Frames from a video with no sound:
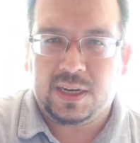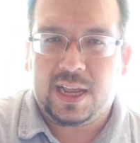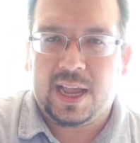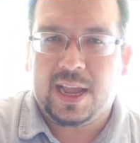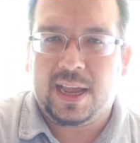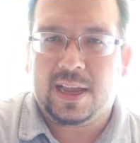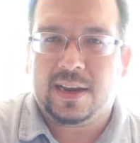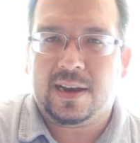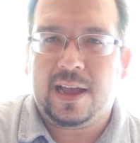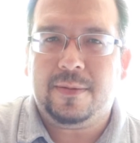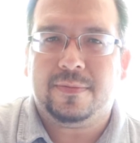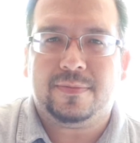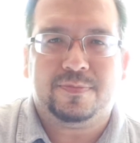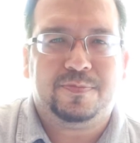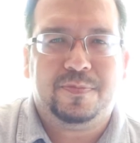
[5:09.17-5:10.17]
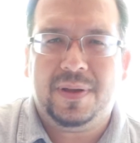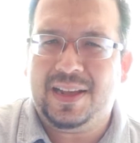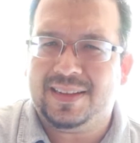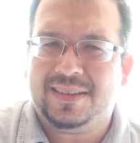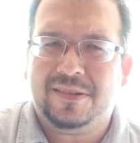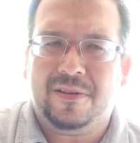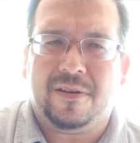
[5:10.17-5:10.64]
And I'm
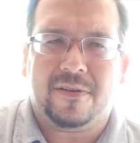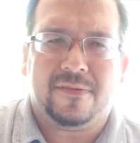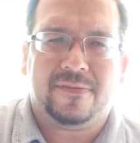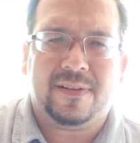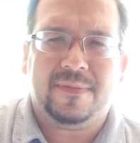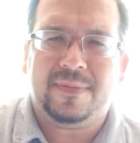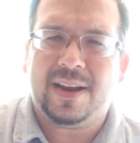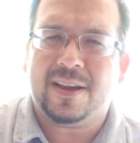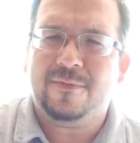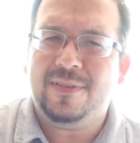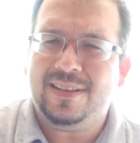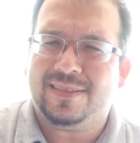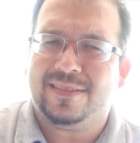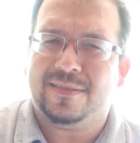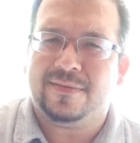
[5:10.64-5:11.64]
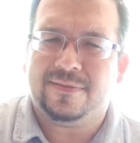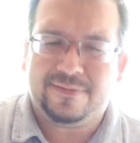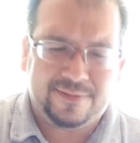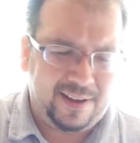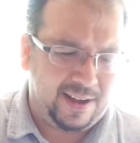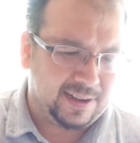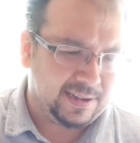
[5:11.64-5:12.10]
pissed off. I'm like, what the
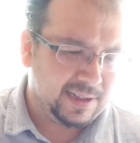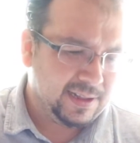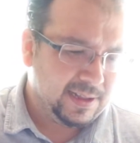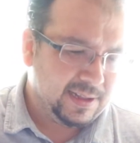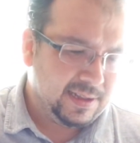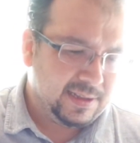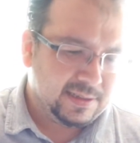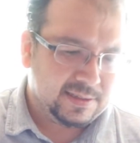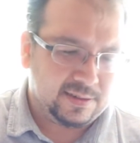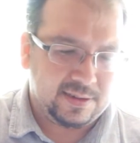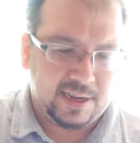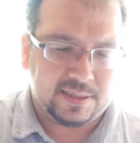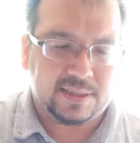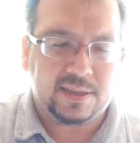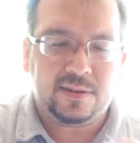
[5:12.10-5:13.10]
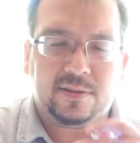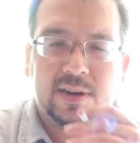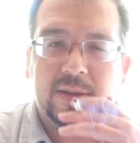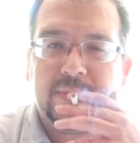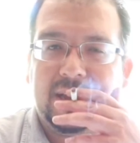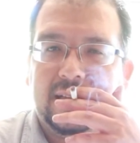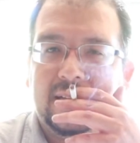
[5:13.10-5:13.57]
fuck? So next thing you know,
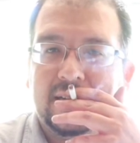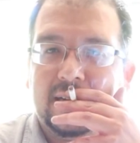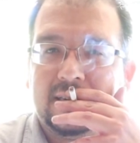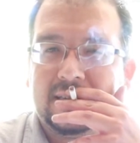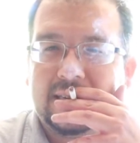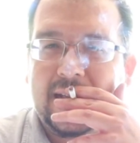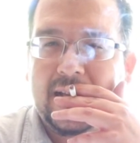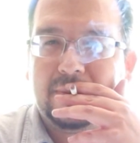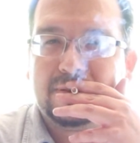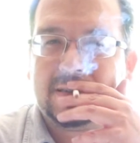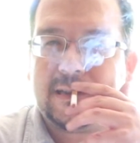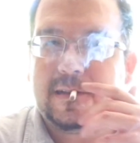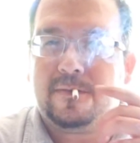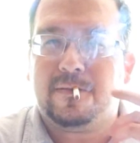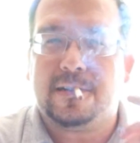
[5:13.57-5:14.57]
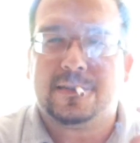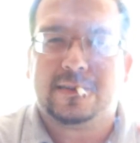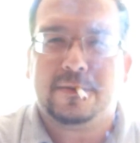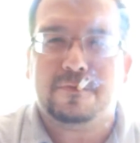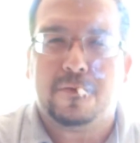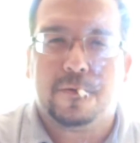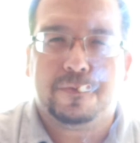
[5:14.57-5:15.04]
they're making their stops. They're
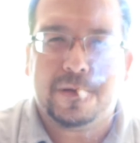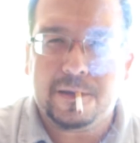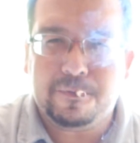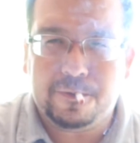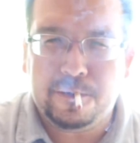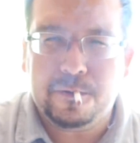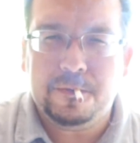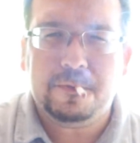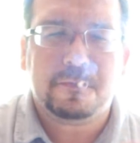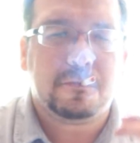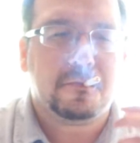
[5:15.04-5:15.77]
arresting more people.